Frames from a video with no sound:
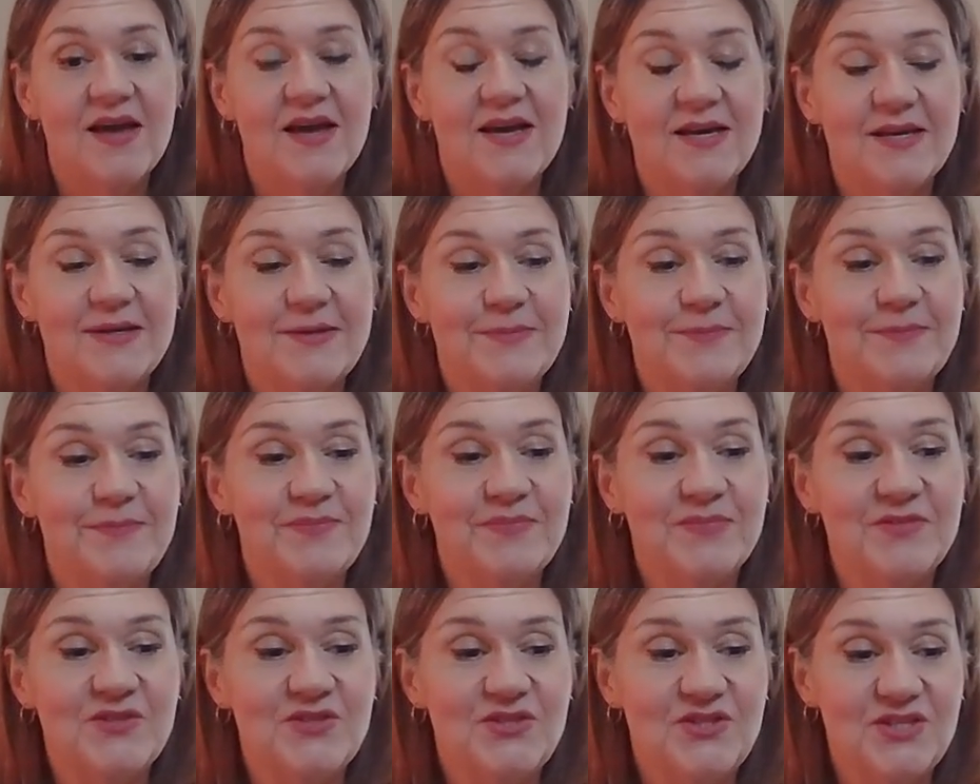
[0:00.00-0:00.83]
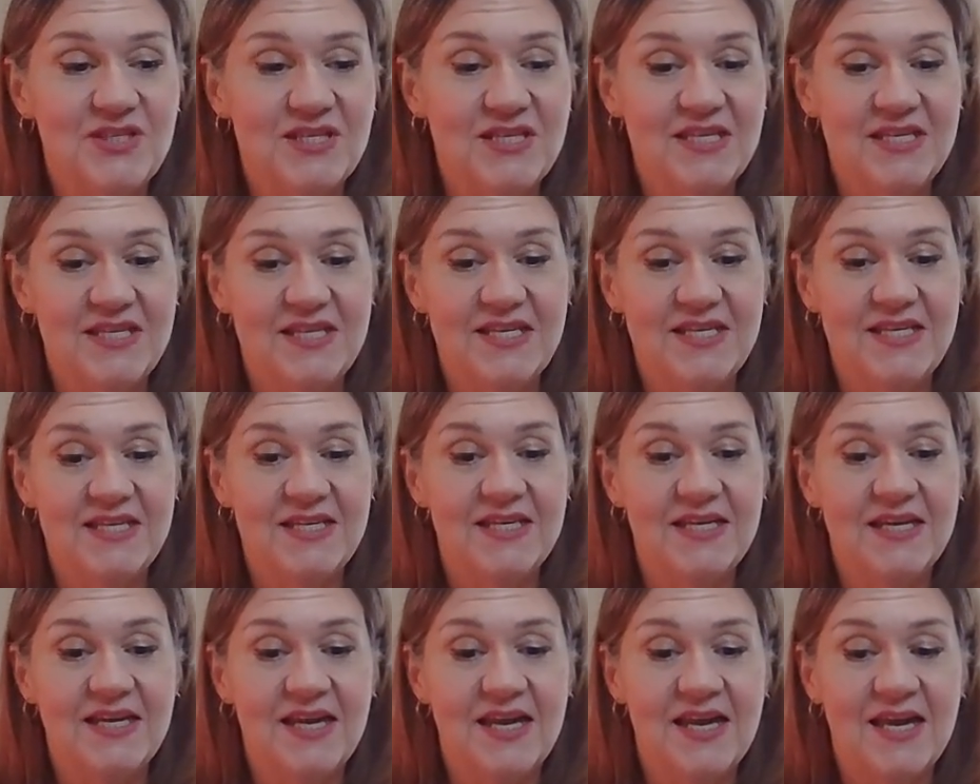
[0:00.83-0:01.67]
Um,
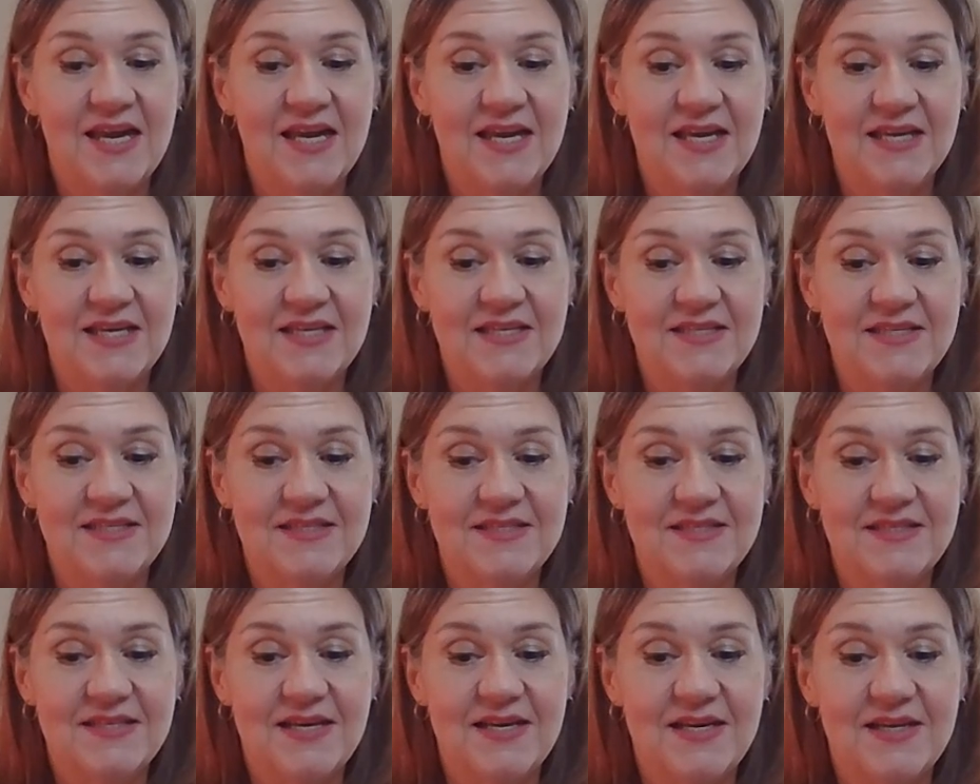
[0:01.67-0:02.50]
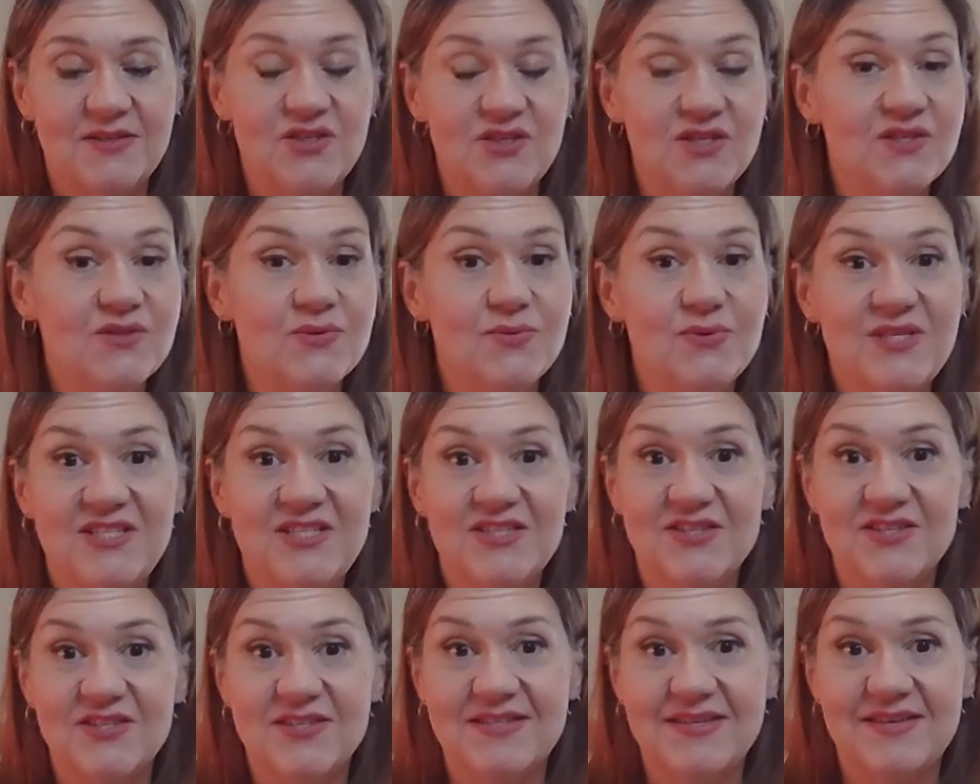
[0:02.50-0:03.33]
she has uh, just
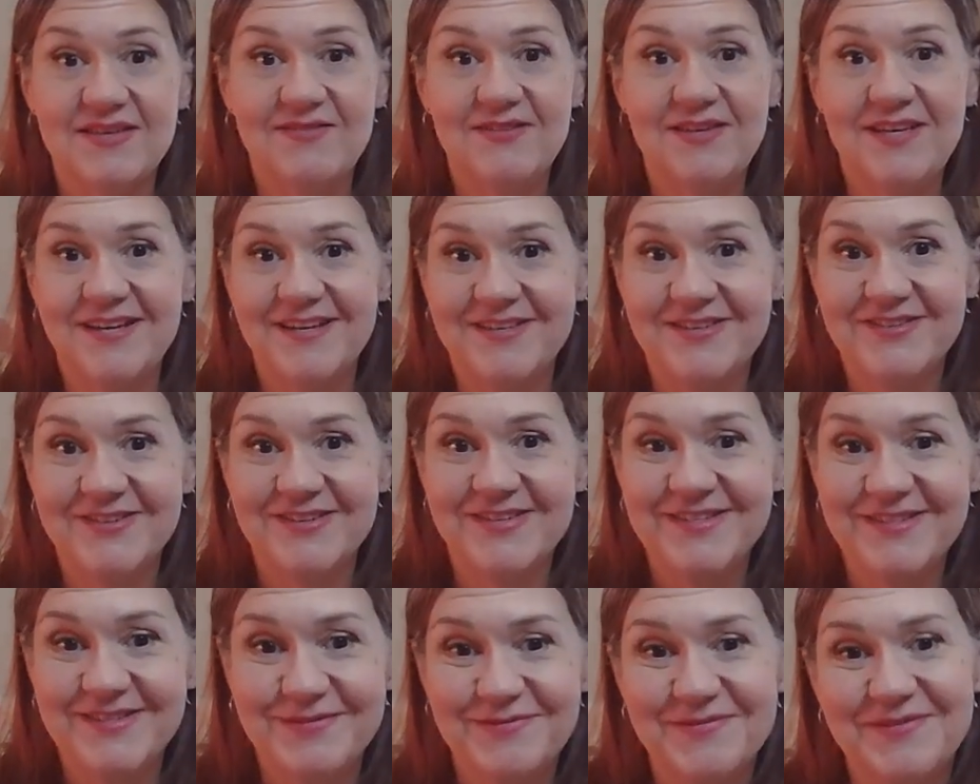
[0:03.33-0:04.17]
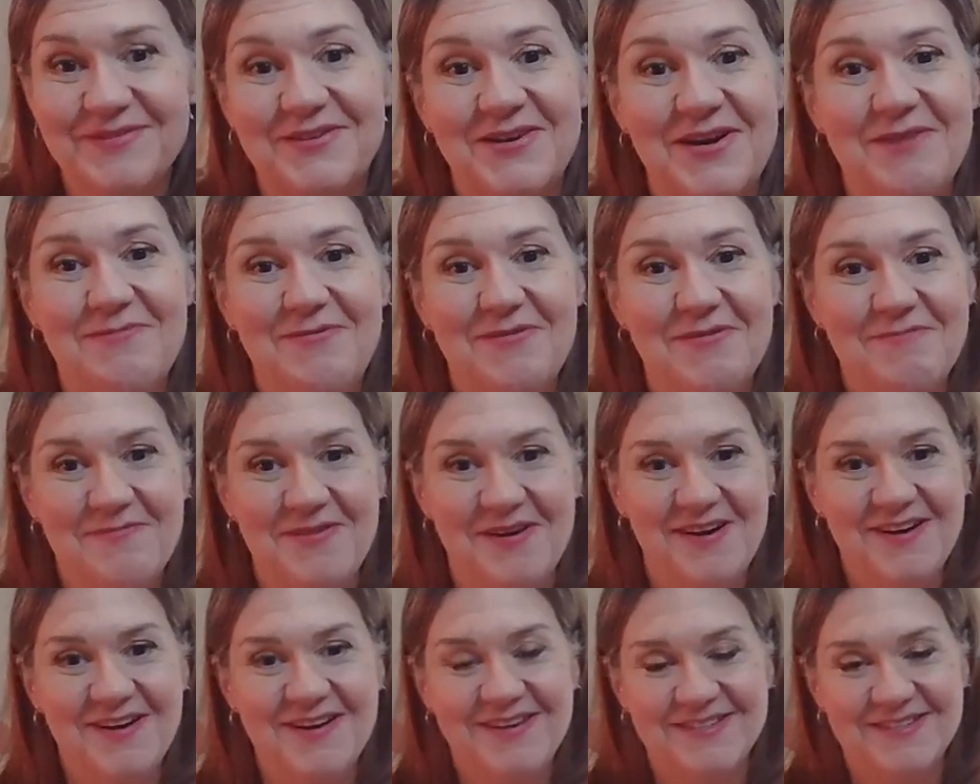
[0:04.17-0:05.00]
reached the 700 subscriber
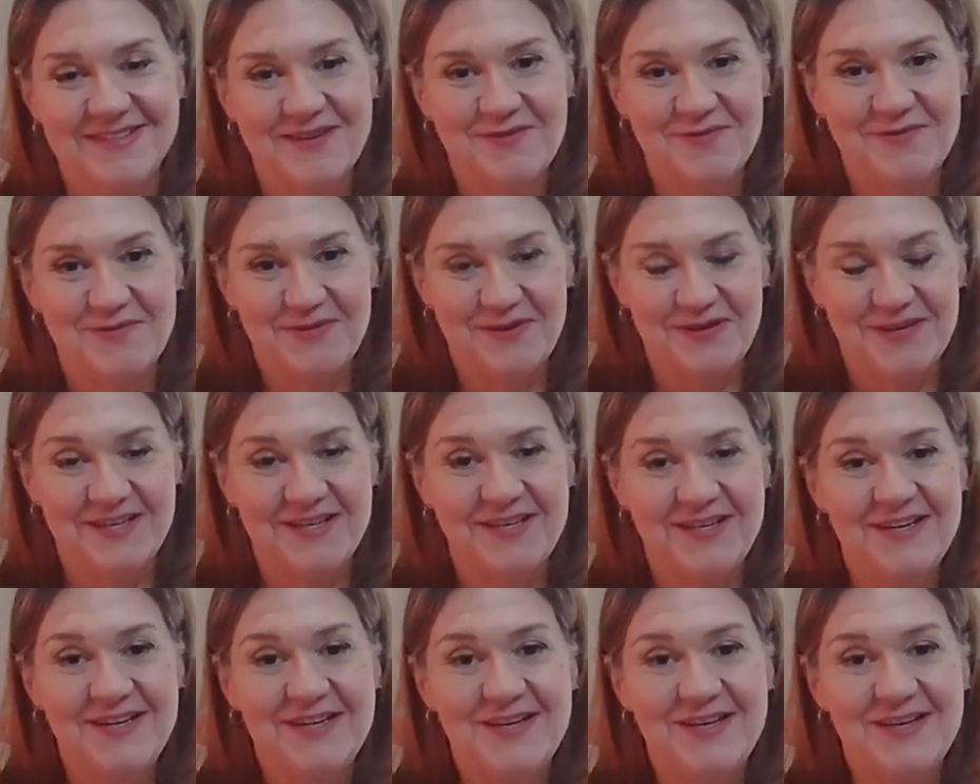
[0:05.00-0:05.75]
mark, so we're